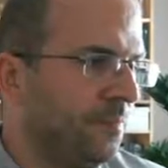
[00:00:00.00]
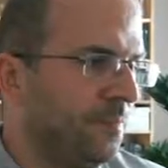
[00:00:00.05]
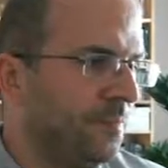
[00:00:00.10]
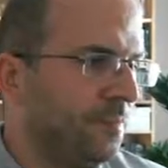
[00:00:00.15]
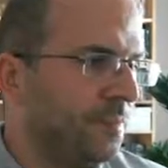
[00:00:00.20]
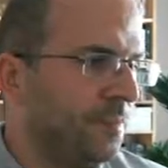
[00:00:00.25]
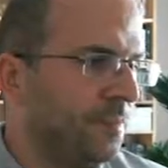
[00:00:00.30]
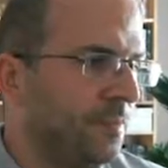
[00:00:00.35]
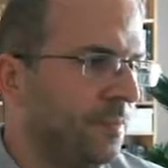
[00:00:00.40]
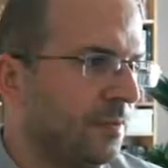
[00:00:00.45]

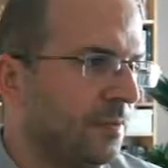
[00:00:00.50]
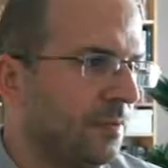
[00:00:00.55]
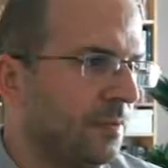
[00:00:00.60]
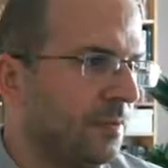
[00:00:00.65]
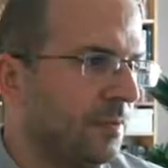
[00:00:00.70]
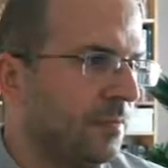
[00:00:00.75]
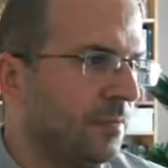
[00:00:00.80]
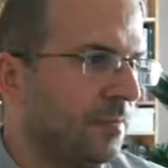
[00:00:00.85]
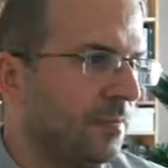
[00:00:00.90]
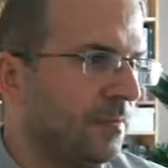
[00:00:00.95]

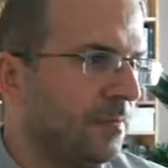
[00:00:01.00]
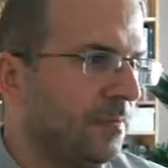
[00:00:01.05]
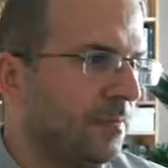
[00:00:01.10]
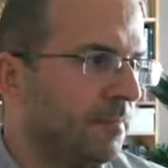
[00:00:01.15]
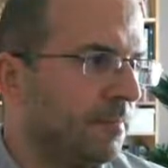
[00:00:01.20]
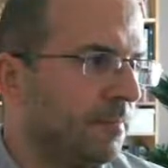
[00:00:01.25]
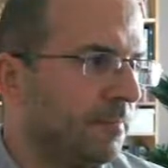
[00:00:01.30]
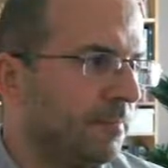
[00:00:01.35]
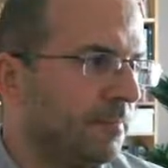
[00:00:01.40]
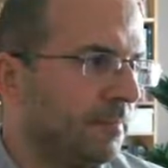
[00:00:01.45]

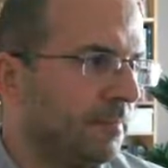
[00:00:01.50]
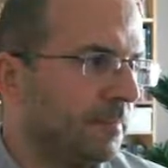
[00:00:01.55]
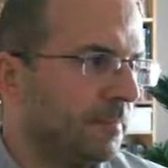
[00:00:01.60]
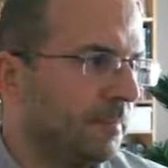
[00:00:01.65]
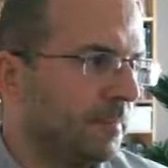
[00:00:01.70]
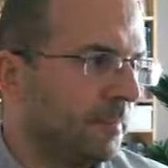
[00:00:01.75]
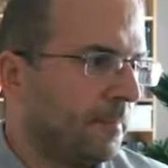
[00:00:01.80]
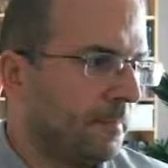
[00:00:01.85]
(no one is talking)